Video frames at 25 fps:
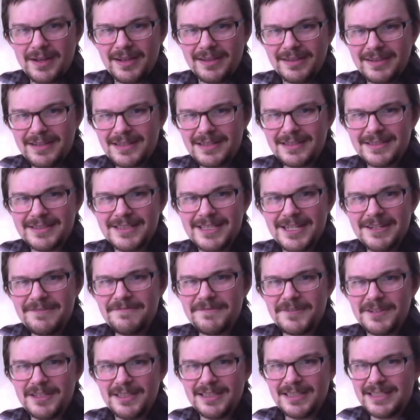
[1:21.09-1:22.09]
a little
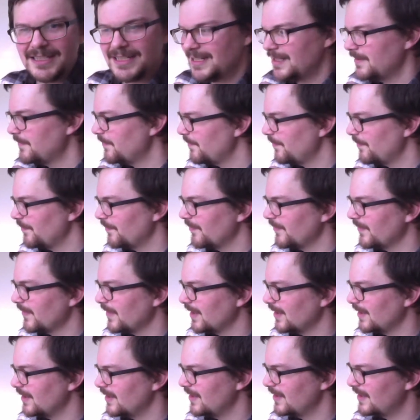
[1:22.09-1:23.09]
differently.
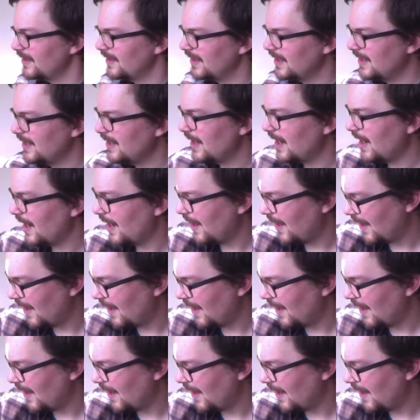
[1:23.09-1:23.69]
You see,